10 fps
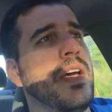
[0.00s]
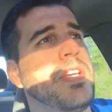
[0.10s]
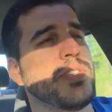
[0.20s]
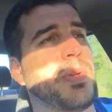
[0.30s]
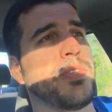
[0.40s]

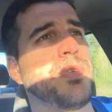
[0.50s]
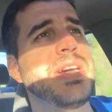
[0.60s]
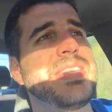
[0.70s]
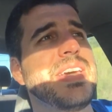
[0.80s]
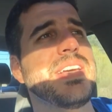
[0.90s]
So there were
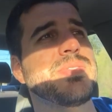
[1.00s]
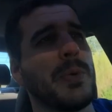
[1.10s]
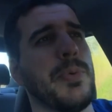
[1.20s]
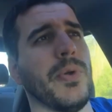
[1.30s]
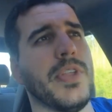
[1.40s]
three things.
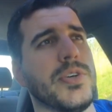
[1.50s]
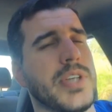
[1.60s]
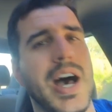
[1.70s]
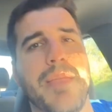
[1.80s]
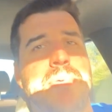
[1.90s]
We pulled those
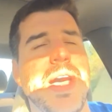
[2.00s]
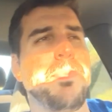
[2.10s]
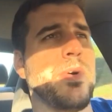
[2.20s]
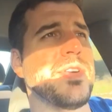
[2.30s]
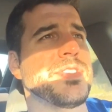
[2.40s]
hot
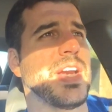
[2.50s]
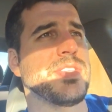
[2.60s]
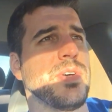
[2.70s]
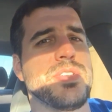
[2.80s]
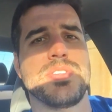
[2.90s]
peppers that
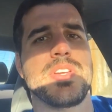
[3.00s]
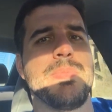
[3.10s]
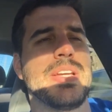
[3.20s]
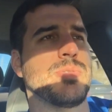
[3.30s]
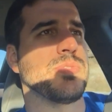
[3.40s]
I told you I was gonna
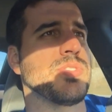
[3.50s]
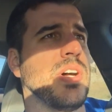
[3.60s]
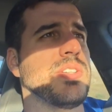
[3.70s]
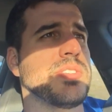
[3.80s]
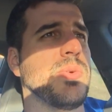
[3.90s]
make some
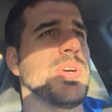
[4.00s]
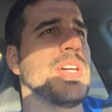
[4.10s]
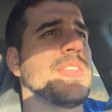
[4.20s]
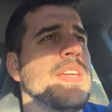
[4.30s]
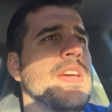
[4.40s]
salsa with.